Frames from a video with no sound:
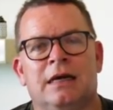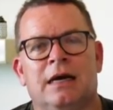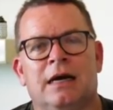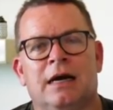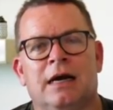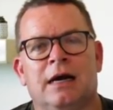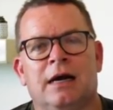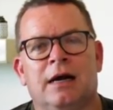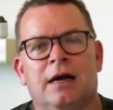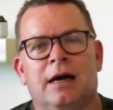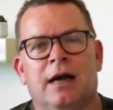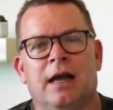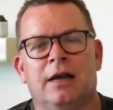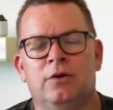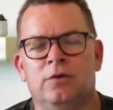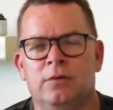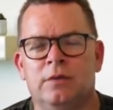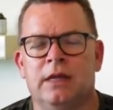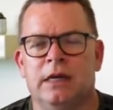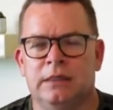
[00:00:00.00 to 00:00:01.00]
I
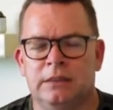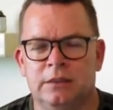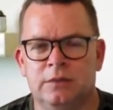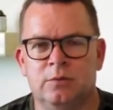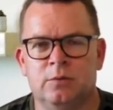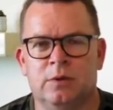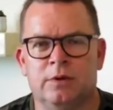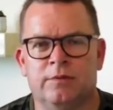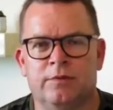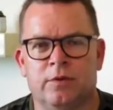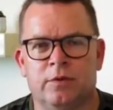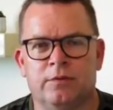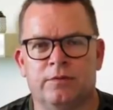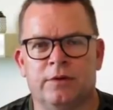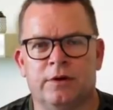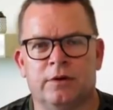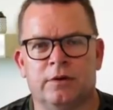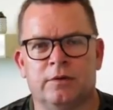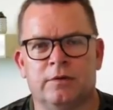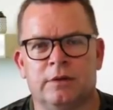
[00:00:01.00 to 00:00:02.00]
knew that I didn't want to vote for
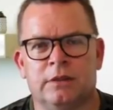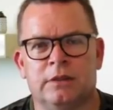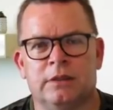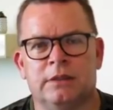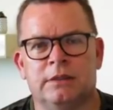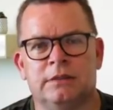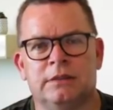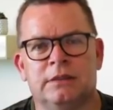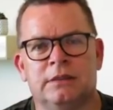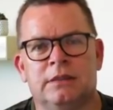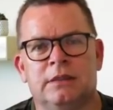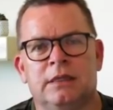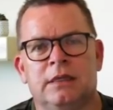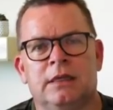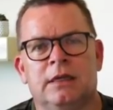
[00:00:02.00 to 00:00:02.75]
Hillary Clinton.